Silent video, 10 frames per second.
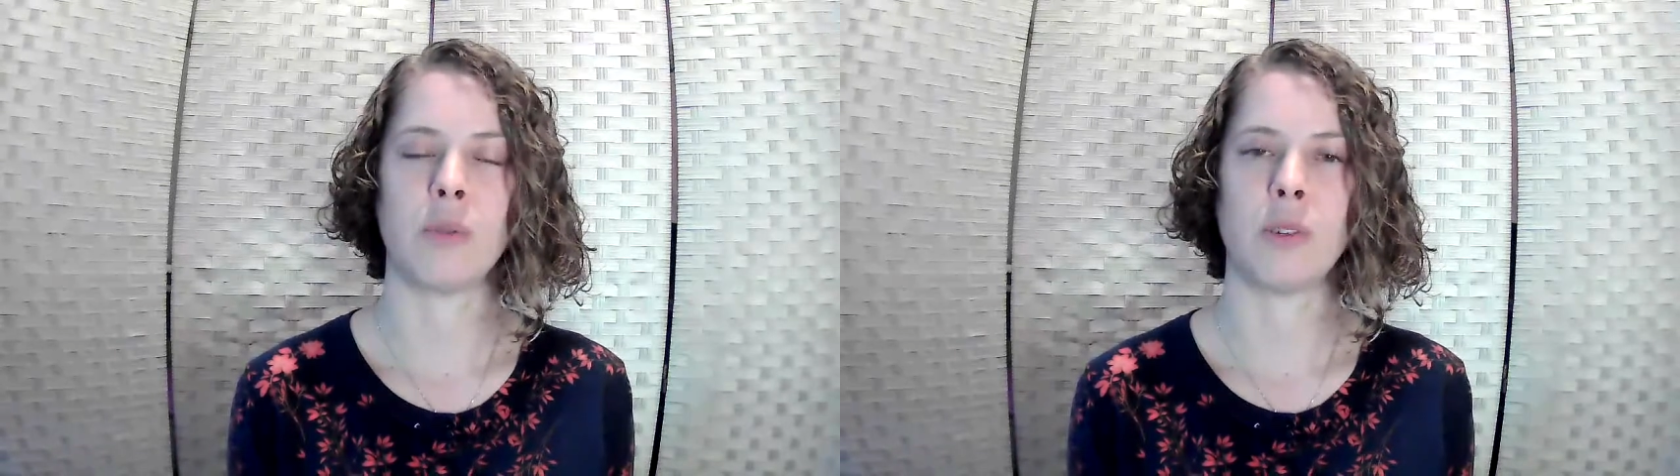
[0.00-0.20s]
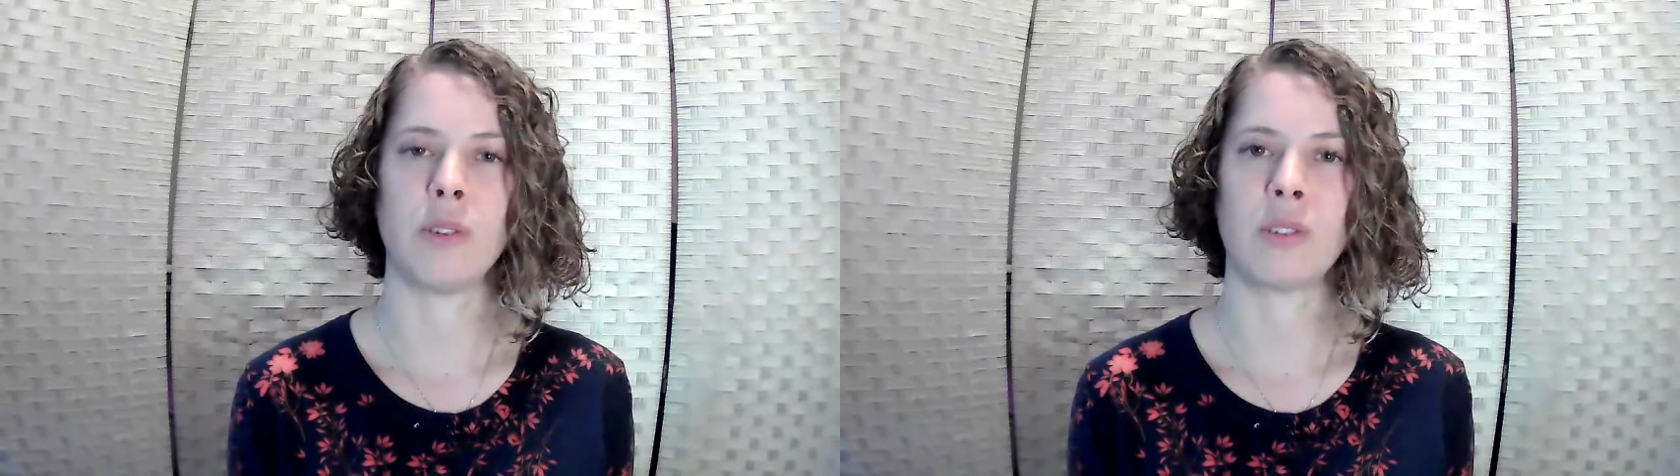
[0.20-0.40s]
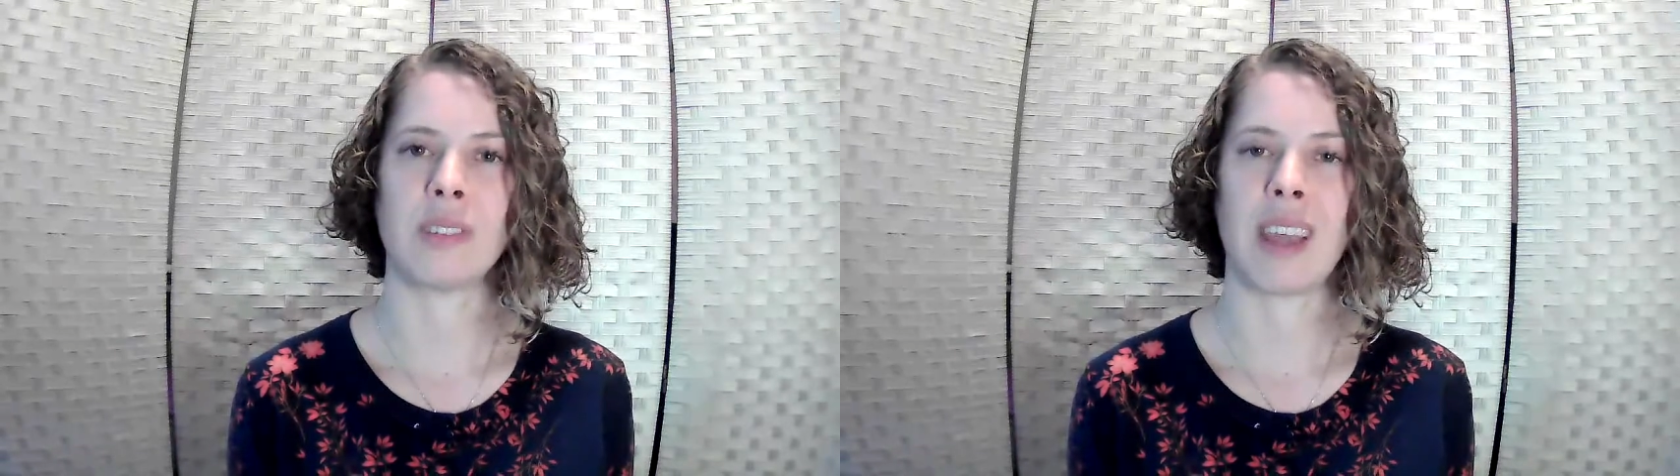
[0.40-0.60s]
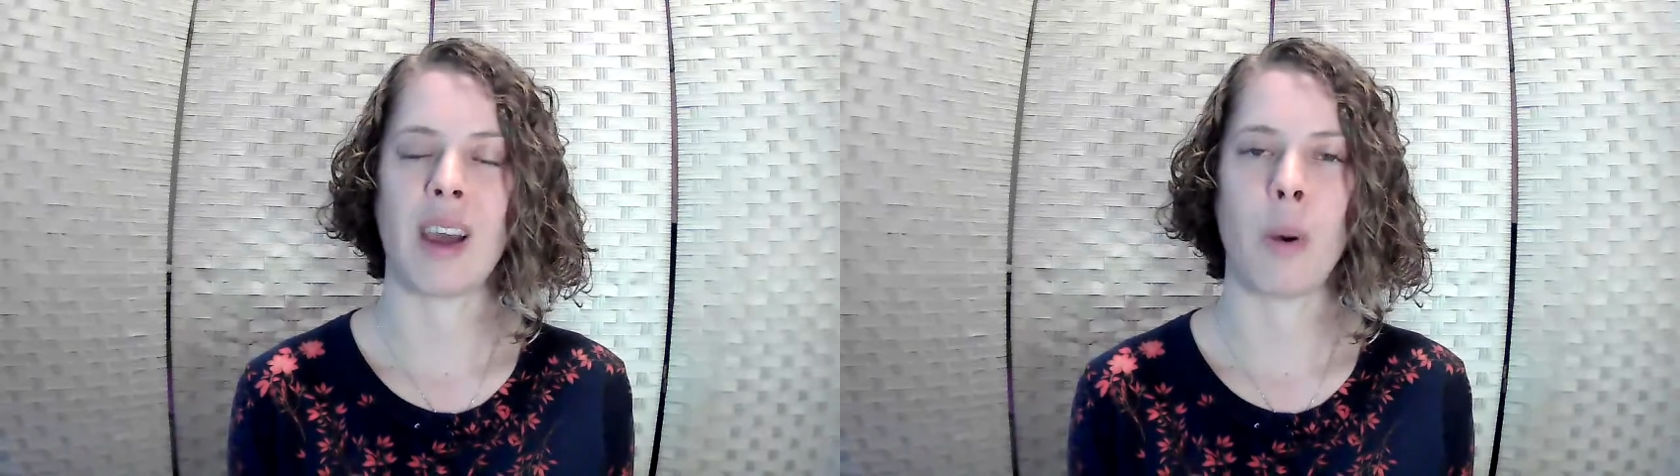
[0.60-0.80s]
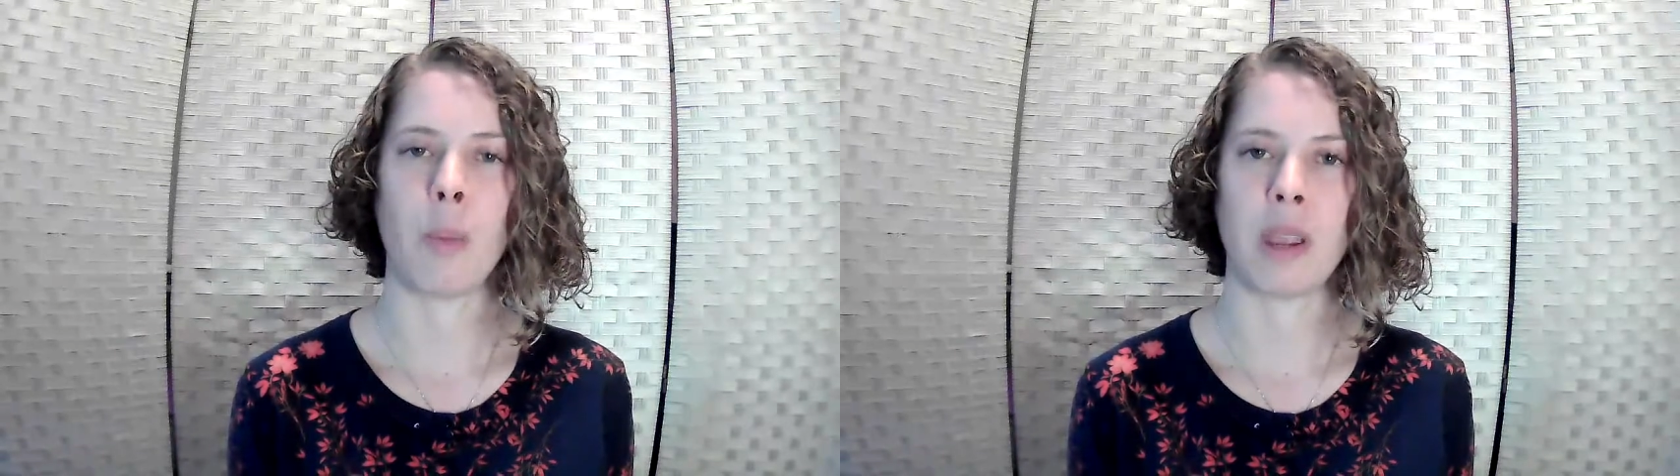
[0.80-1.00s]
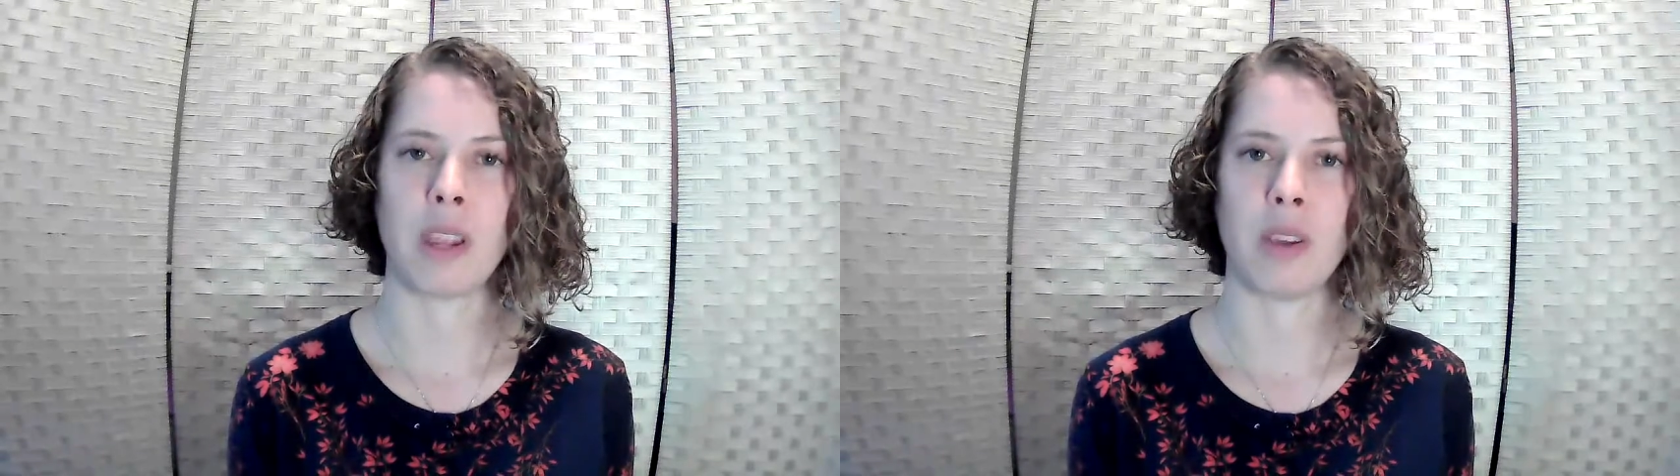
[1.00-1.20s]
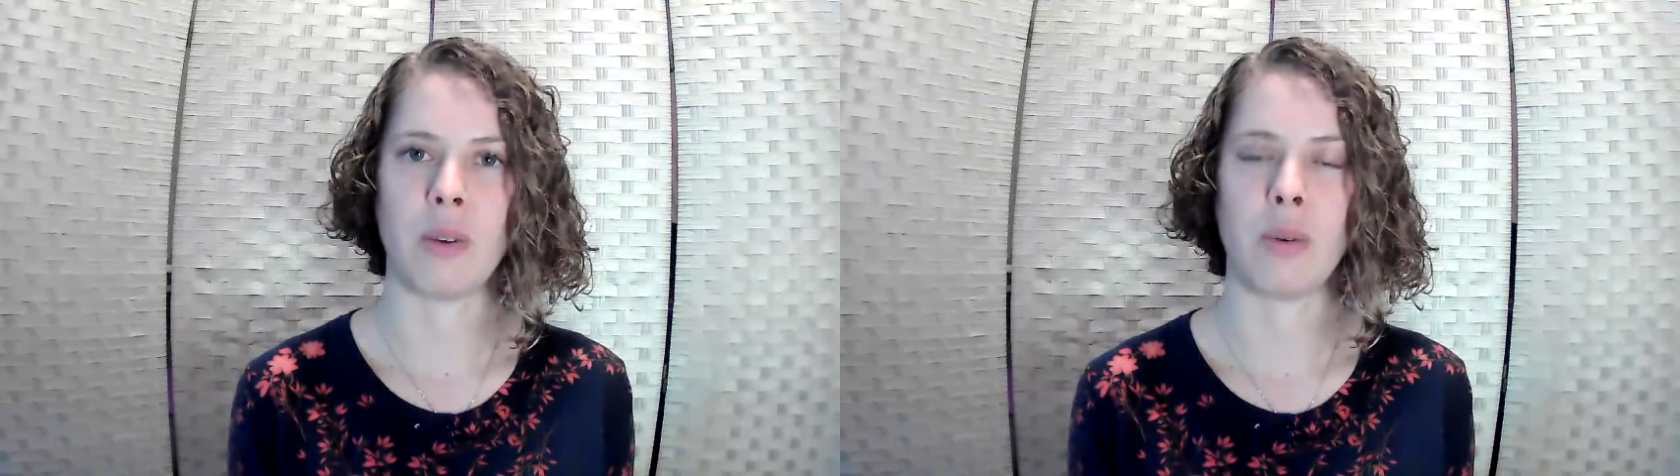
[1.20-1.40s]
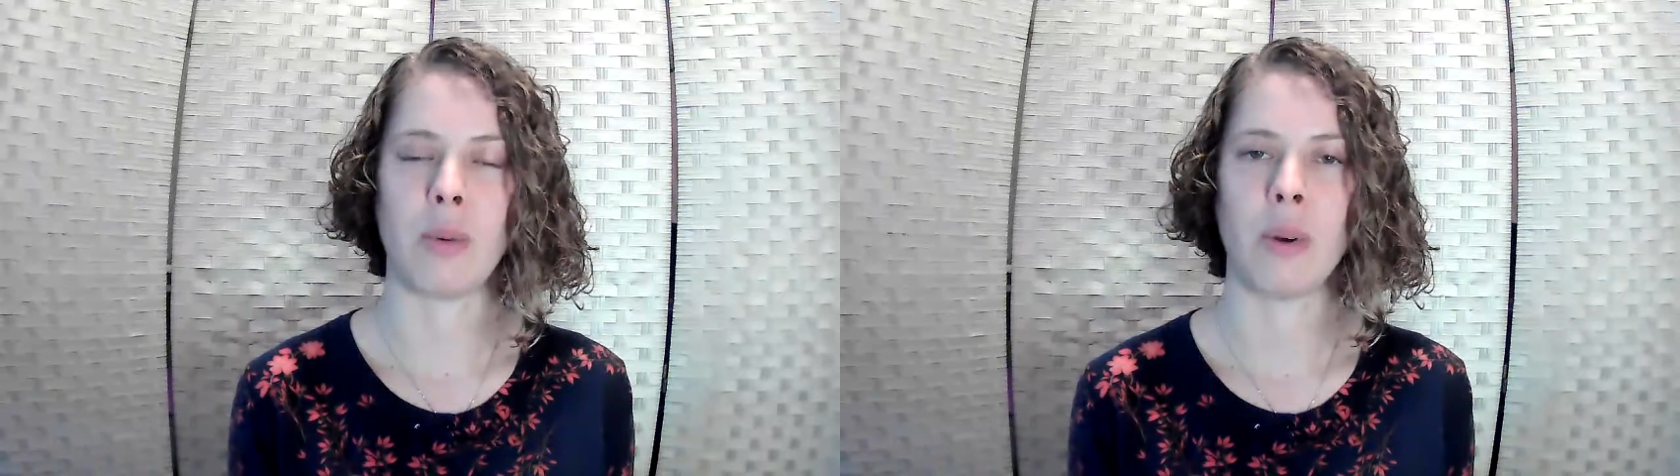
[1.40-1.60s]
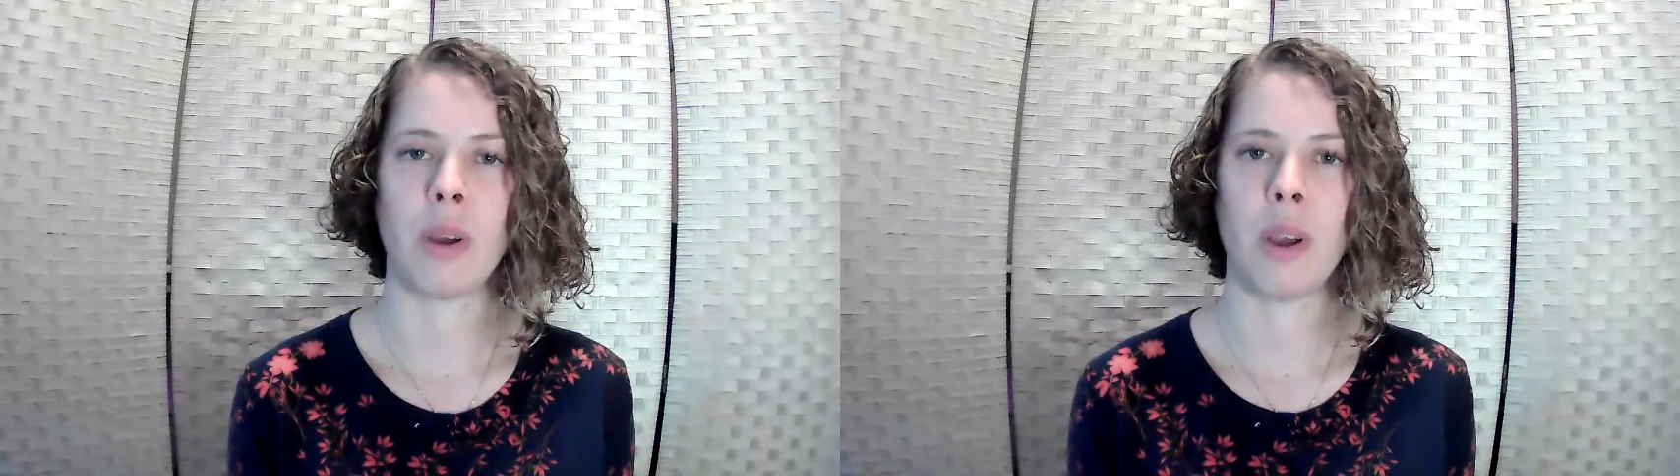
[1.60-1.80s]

oils helping you